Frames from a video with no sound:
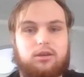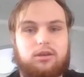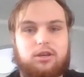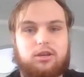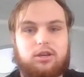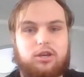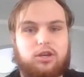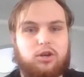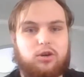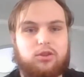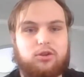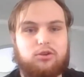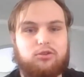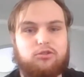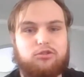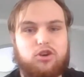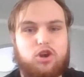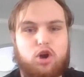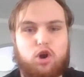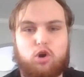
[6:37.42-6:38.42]

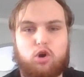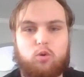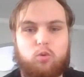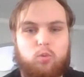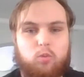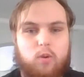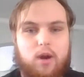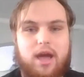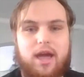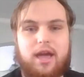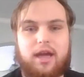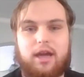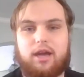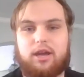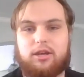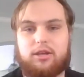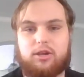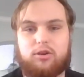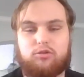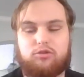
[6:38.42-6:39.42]
there's no way
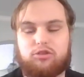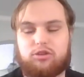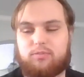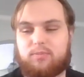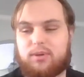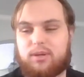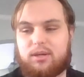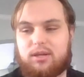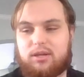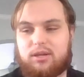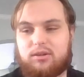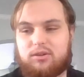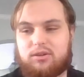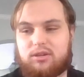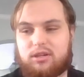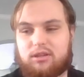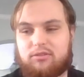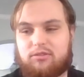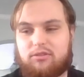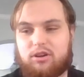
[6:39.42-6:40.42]
you should be
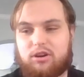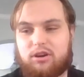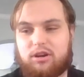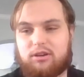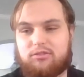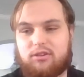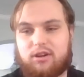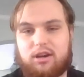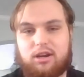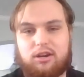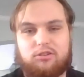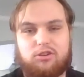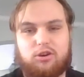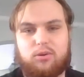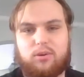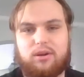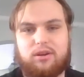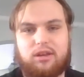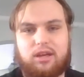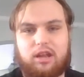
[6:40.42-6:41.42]
considering signing
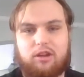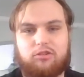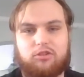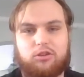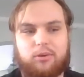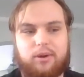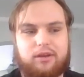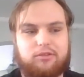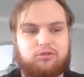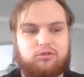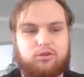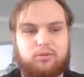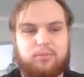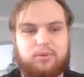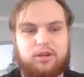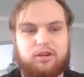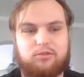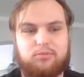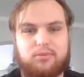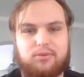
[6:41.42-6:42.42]
Tony DeAngelo as a
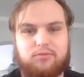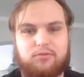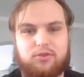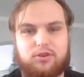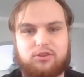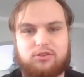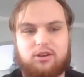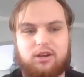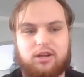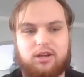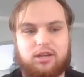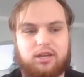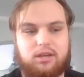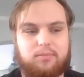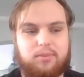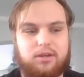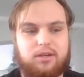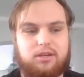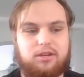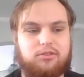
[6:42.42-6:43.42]
replacement for Dougie
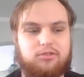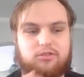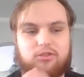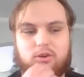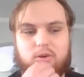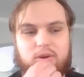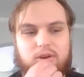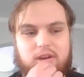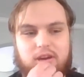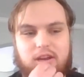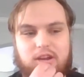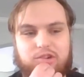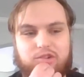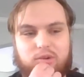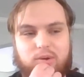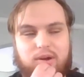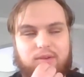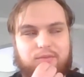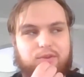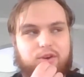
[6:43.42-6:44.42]
because Tony
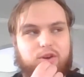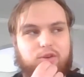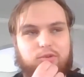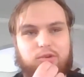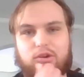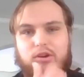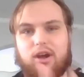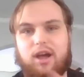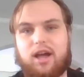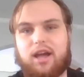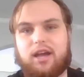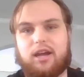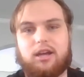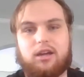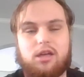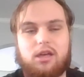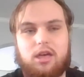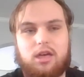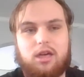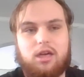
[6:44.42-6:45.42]
DeAngelo off a career high
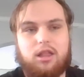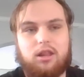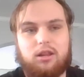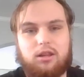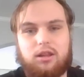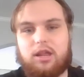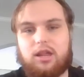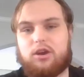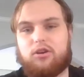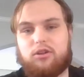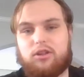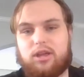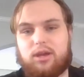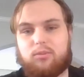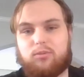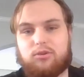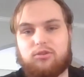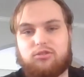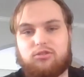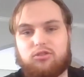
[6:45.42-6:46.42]
literally
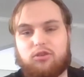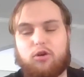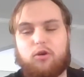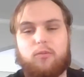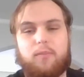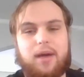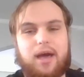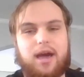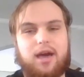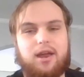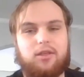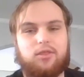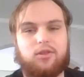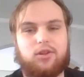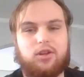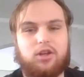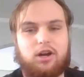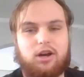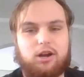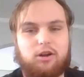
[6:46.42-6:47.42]
was so bad in the
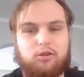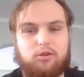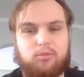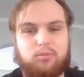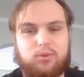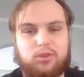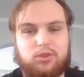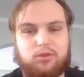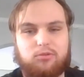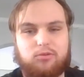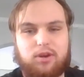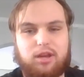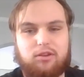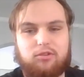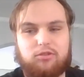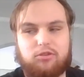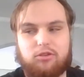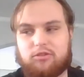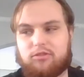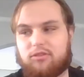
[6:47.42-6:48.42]
locker room with the
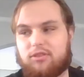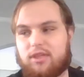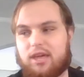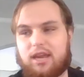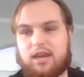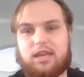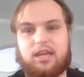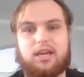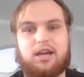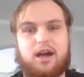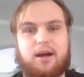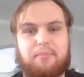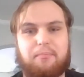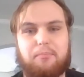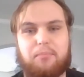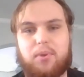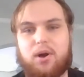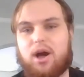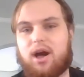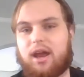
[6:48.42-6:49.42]
Rangers that he
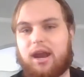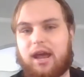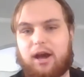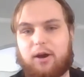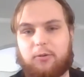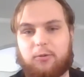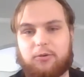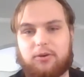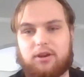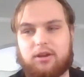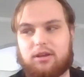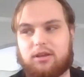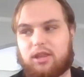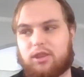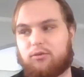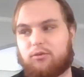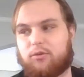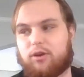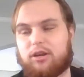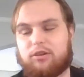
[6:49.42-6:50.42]
got bought out. And
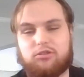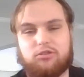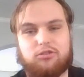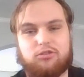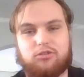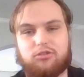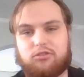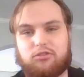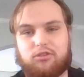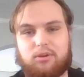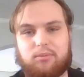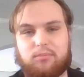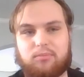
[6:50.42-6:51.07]
the Rangers